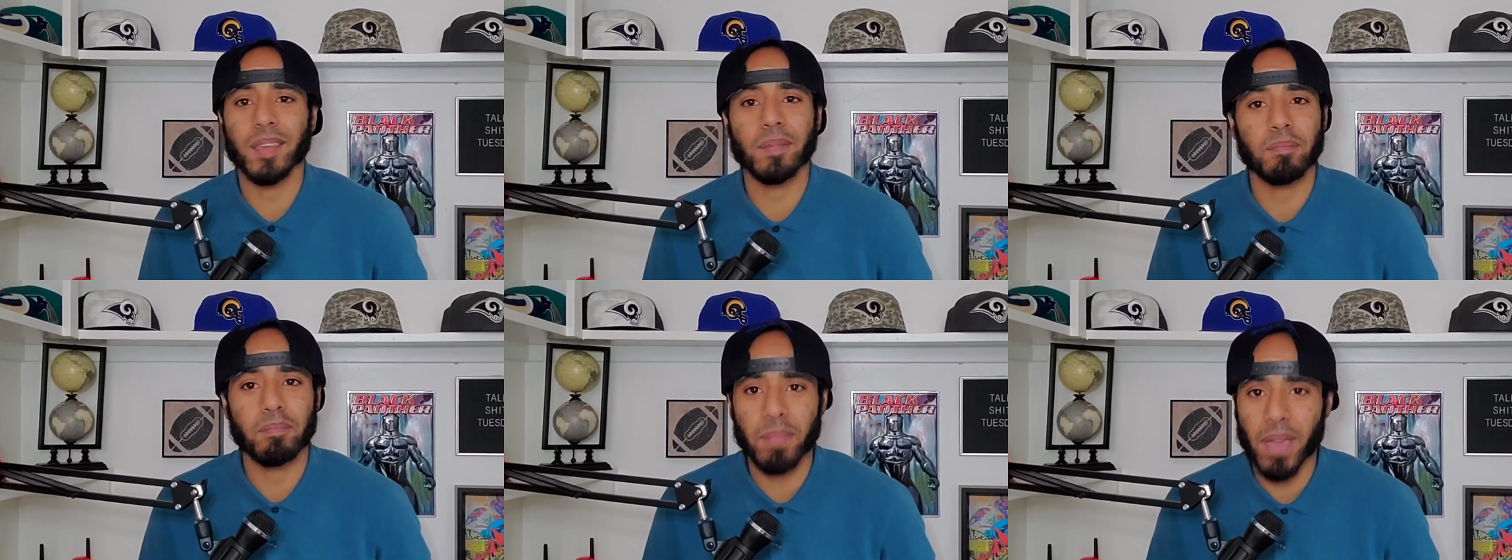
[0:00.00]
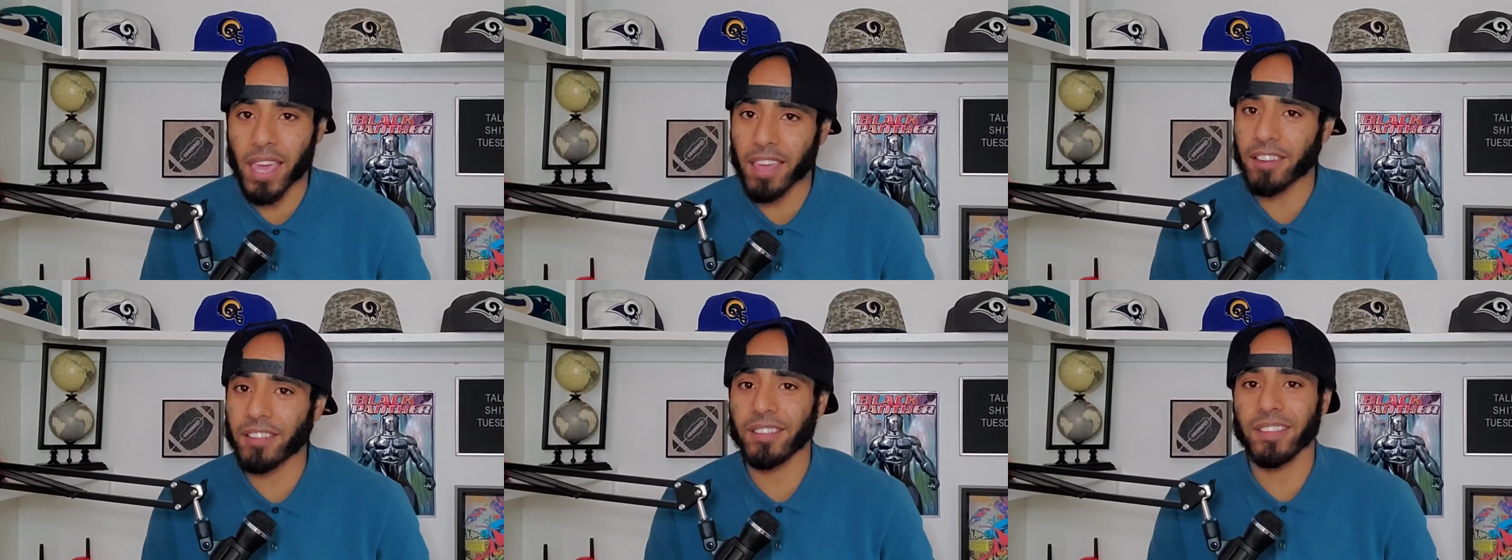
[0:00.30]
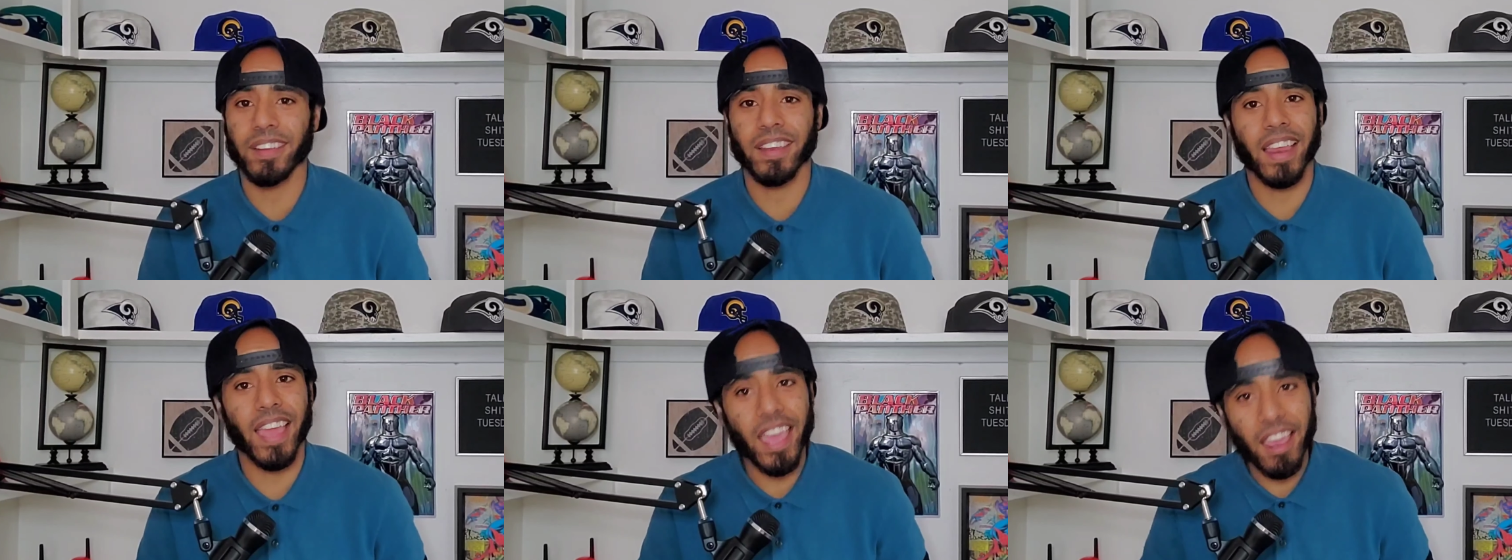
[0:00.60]
he better
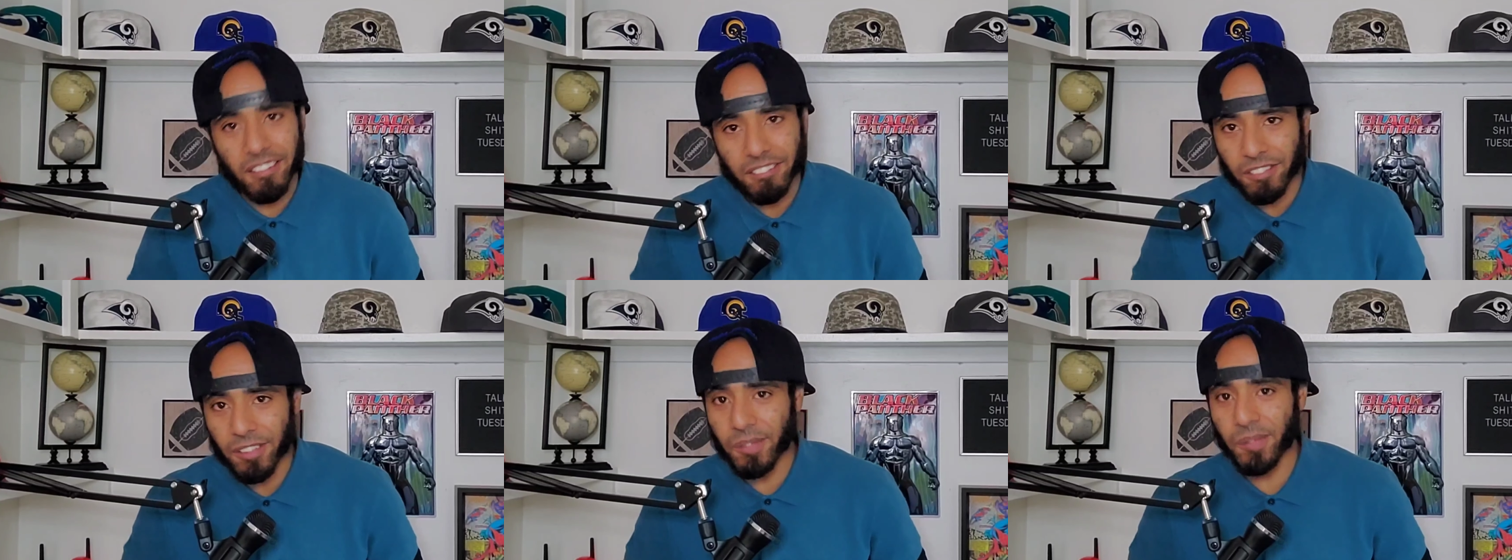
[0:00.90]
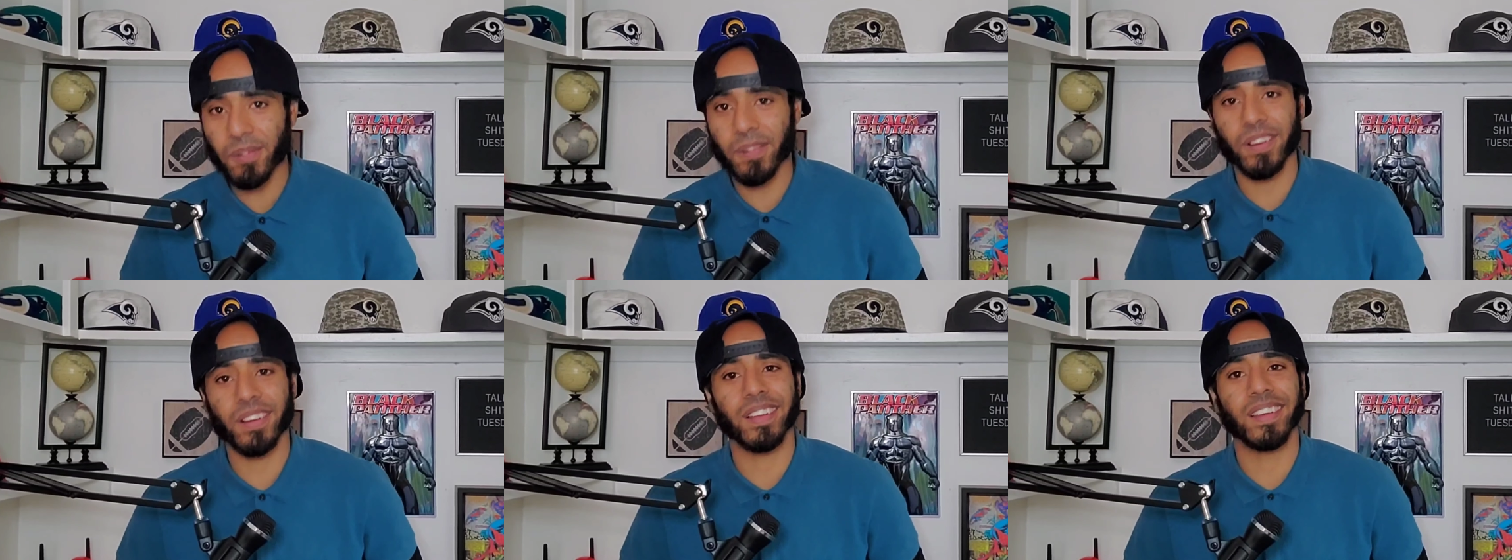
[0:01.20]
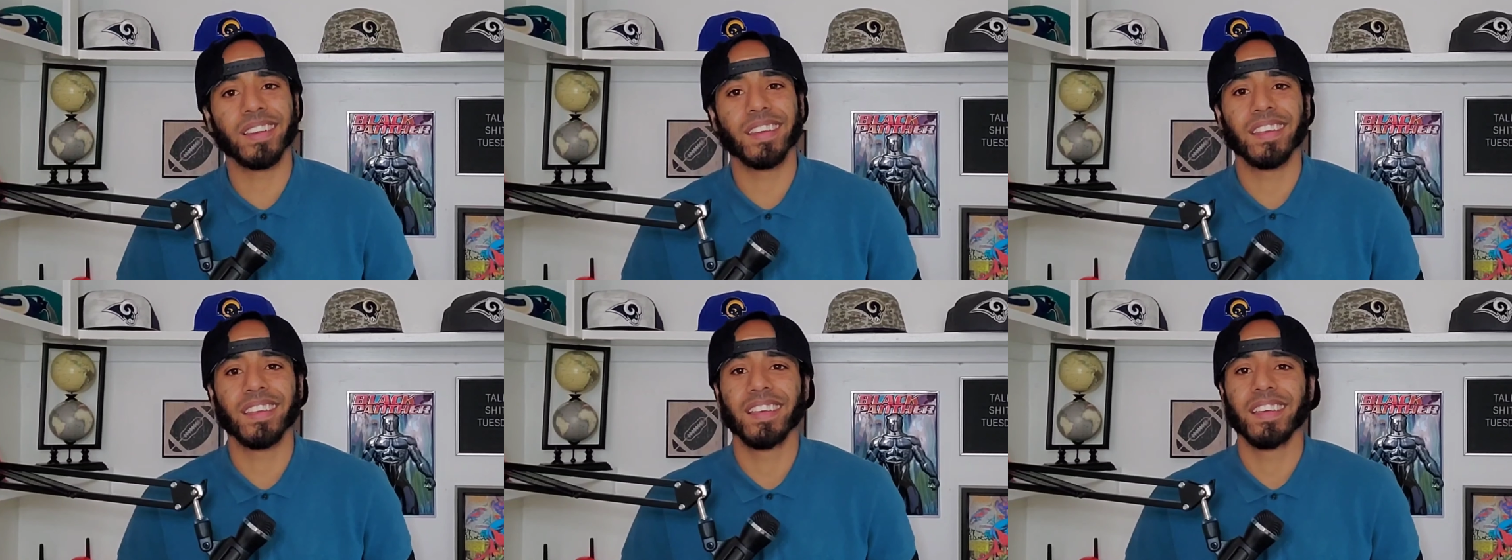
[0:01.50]
than
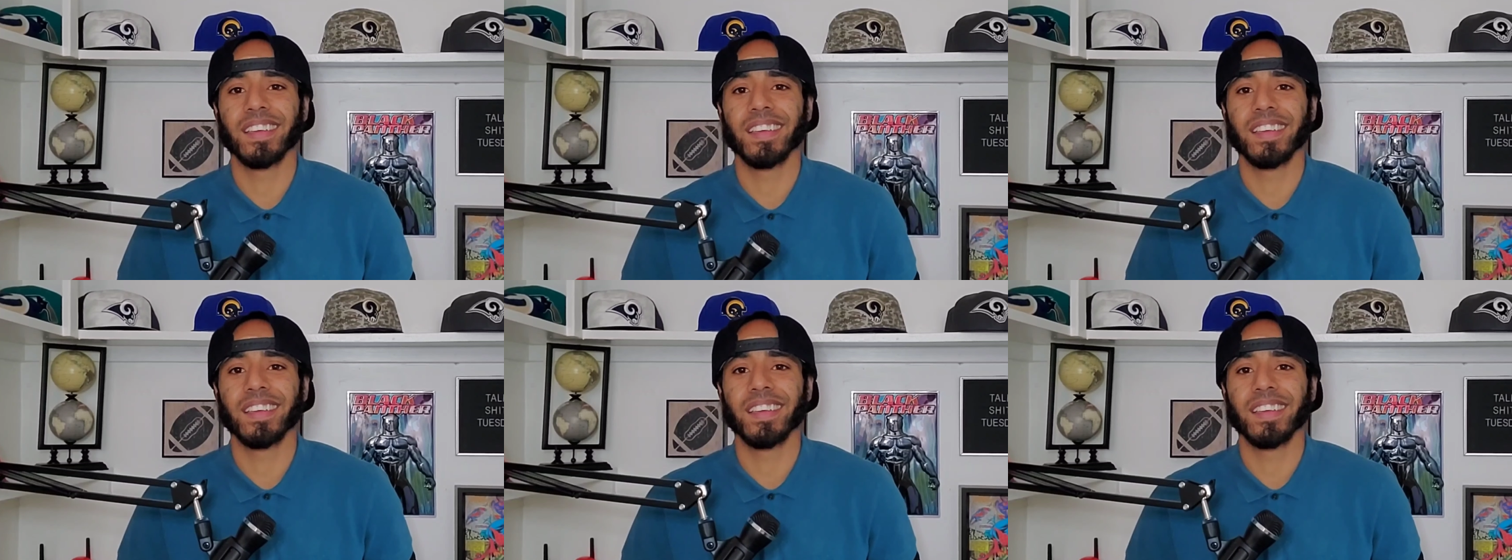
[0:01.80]
everyone,